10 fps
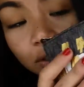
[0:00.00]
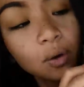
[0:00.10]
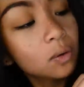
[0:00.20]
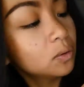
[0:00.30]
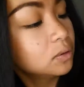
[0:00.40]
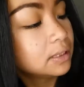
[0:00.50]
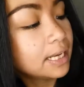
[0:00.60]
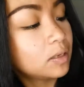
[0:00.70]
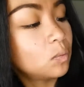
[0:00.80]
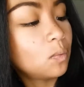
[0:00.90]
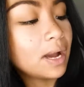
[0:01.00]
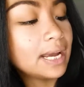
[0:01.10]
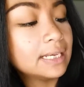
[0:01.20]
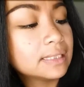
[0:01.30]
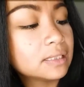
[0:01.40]
gold, and
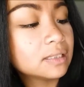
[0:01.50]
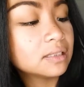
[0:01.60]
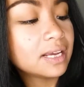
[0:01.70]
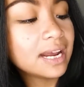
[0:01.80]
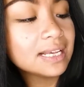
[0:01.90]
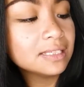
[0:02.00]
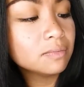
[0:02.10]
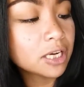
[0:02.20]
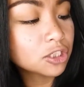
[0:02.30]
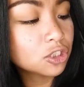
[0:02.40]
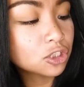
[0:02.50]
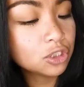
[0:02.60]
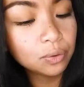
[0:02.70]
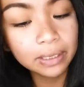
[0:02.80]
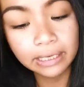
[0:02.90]
white, and it has some texture to